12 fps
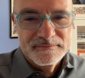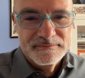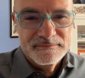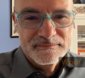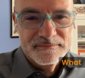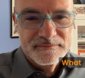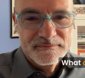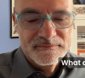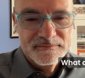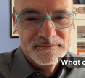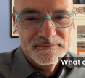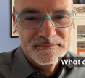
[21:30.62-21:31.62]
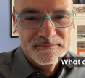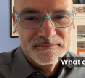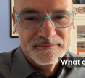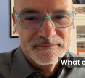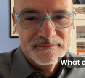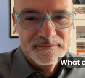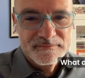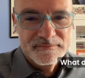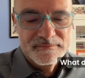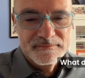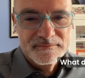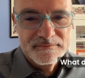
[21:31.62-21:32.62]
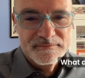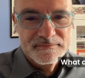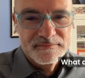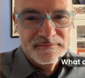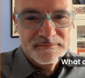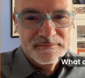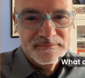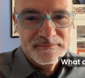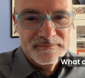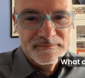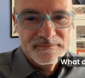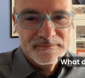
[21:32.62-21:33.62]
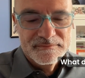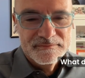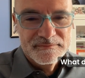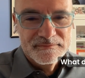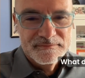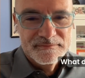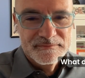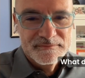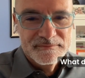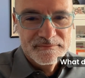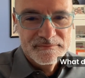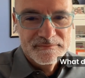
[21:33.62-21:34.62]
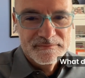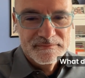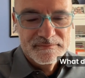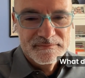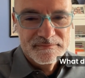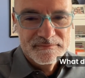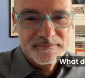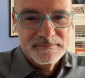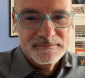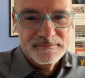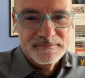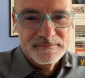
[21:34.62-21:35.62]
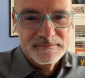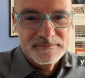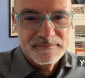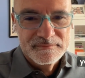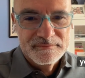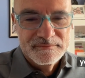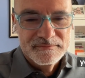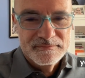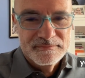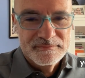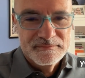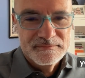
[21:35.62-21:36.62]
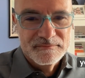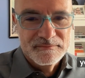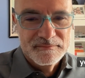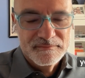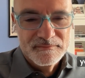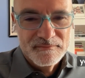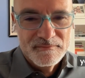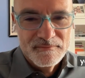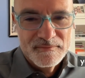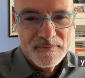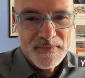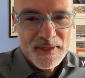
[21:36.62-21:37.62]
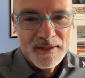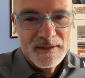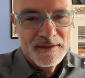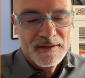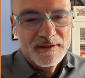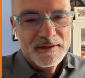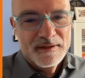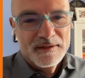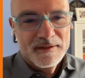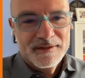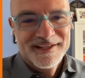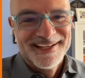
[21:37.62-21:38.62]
(silent)